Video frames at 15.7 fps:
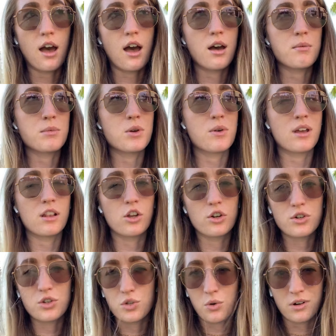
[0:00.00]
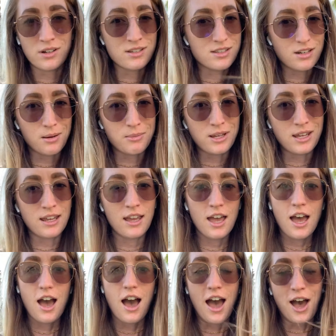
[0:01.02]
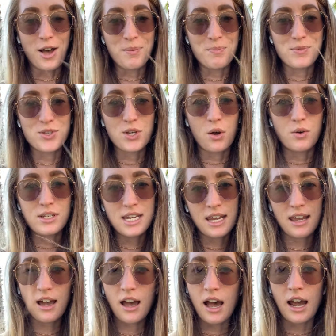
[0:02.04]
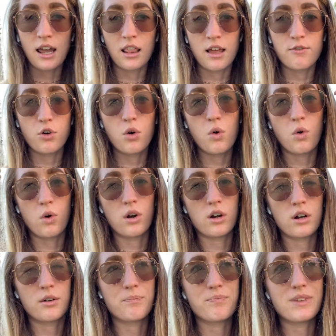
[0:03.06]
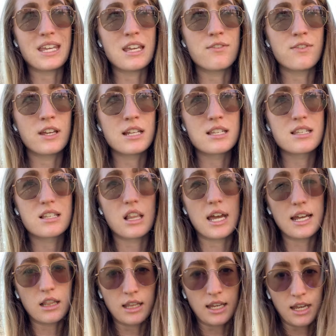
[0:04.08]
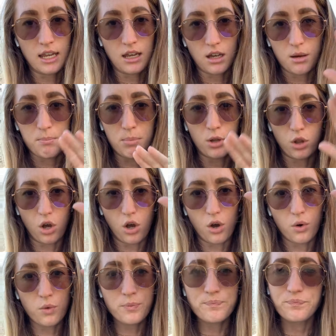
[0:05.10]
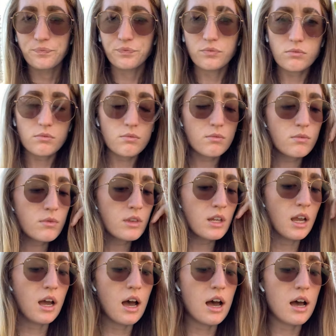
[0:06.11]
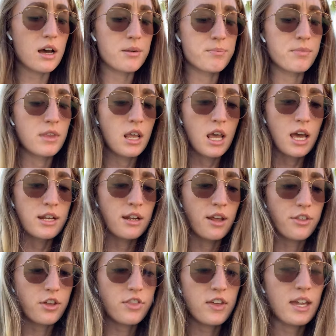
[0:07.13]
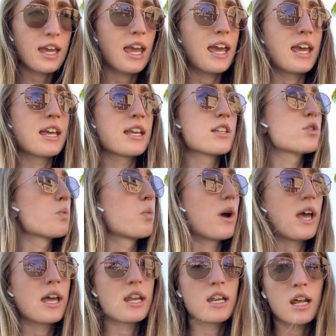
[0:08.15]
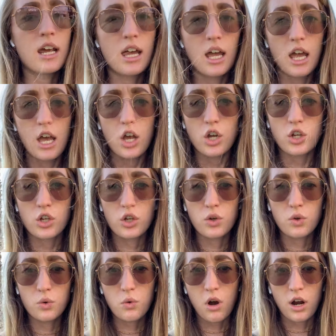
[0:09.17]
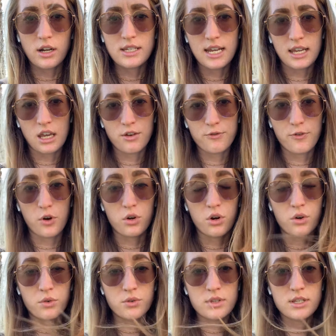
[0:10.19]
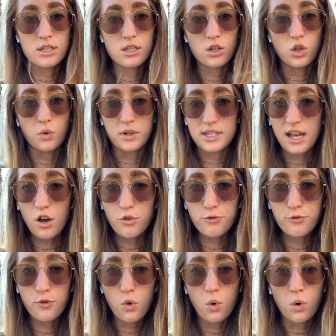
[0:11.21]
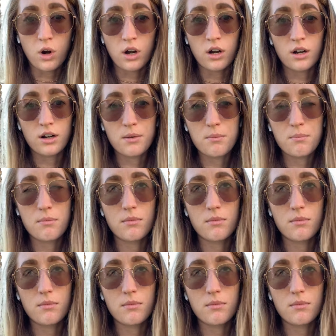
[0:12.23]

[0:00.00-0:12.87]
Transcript: You can look short and stubby. So take it at eye level or even slightly below. Another thing is when you are taking photos yourself, or